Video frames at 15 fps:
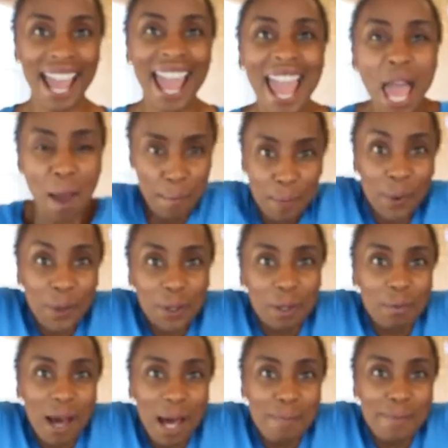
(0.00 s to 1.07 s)
And pull
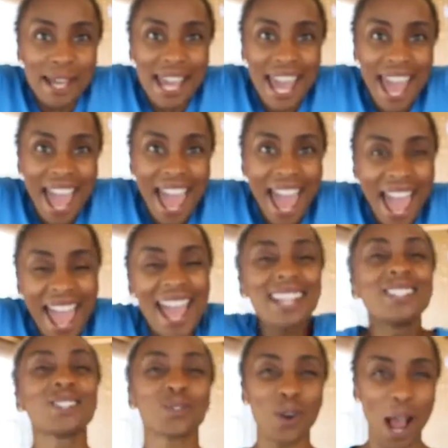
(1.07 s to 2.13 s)
them up
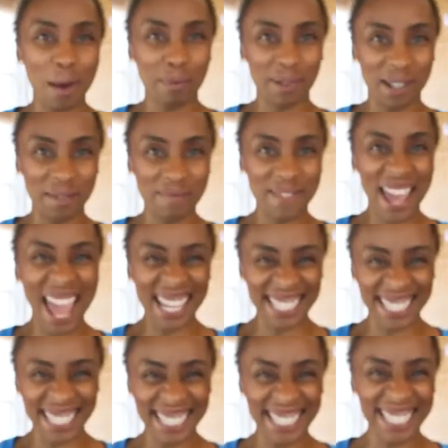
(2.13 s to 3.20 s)
and drop them.
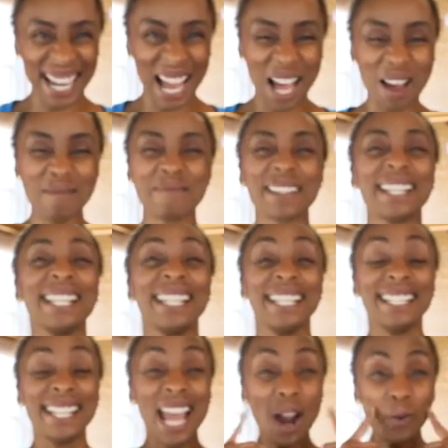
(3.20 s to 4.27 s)
Excellent job.
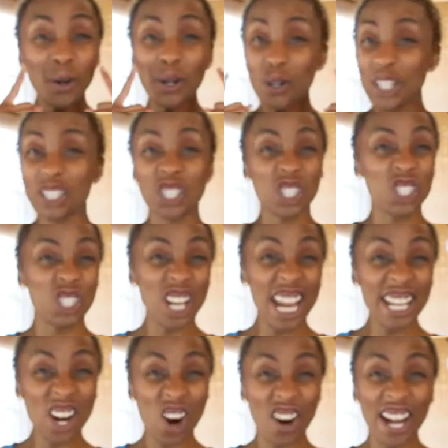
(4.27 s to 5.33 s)
Now we're going to
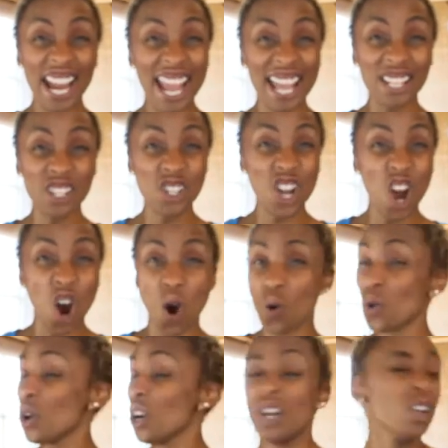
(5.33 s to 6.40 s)
shake our head no.
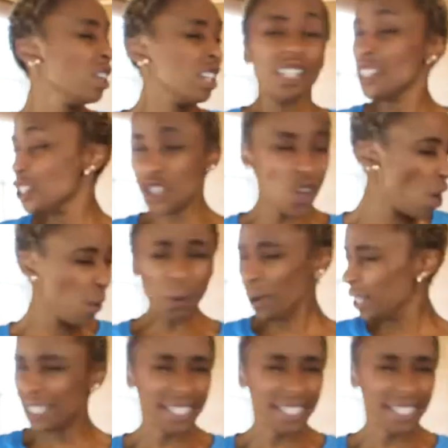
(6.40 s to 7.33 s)
No.